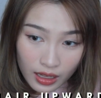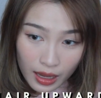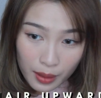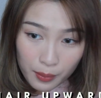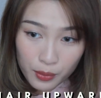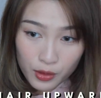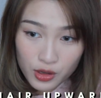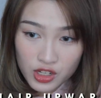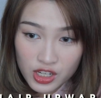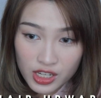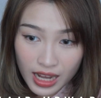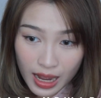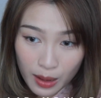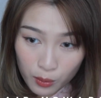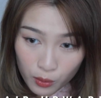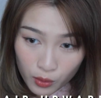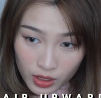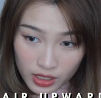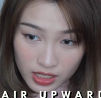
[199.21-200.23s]
and push it
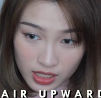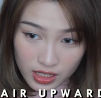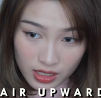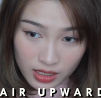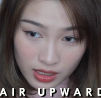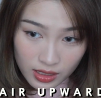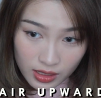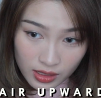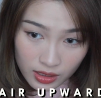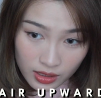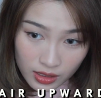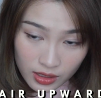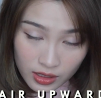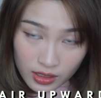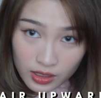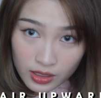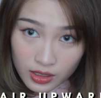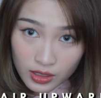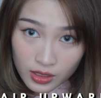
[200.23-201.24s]
outwards
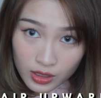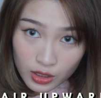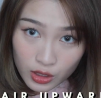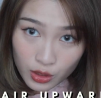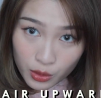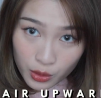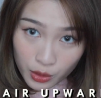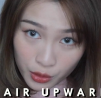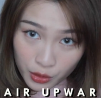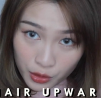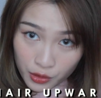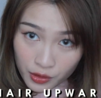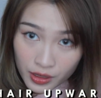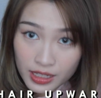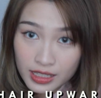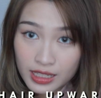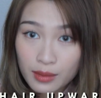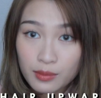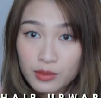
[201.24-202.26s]
so it will
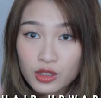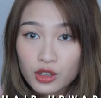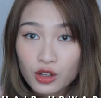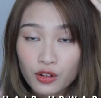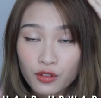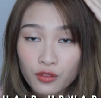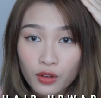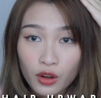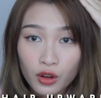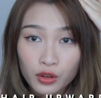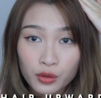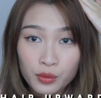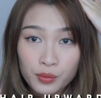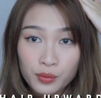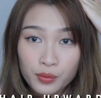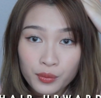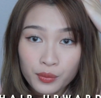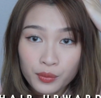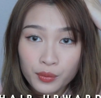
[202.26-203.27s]
create some sort of
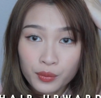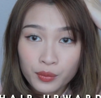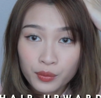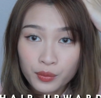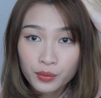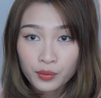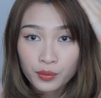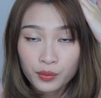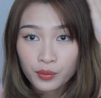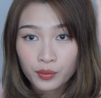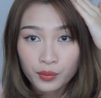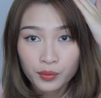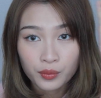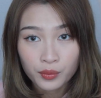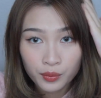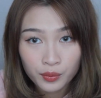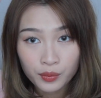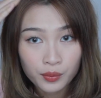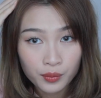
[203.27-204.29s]

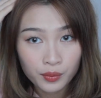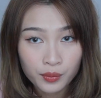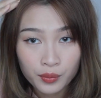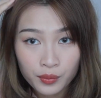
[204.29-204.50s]
volume